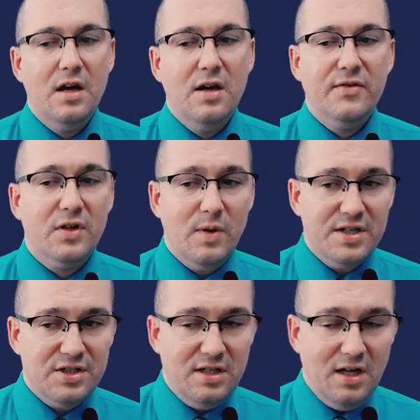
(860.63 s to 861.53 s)
For
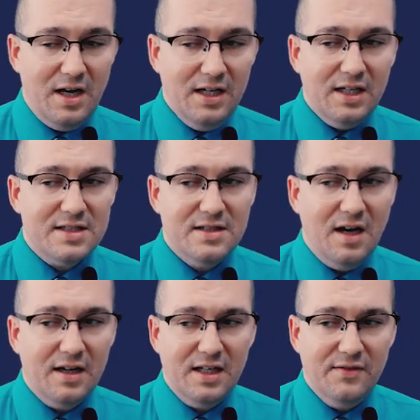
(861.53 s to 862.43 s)
question 9, it's
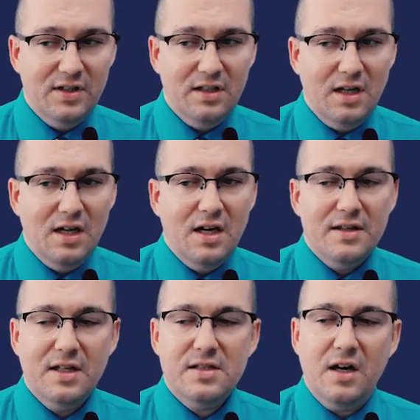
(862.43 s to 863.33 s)
not given.
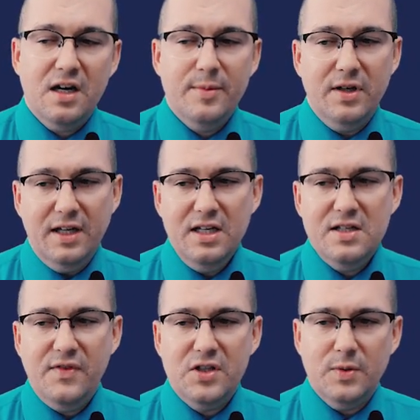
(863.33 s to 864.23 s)
They talk about
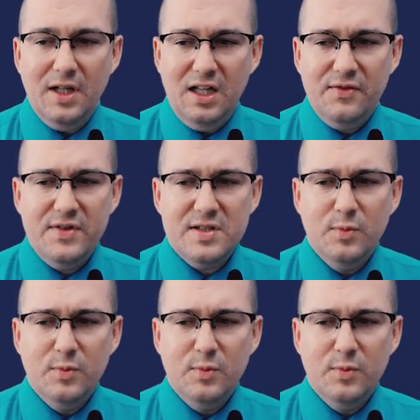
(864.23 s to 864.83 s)
individual elephants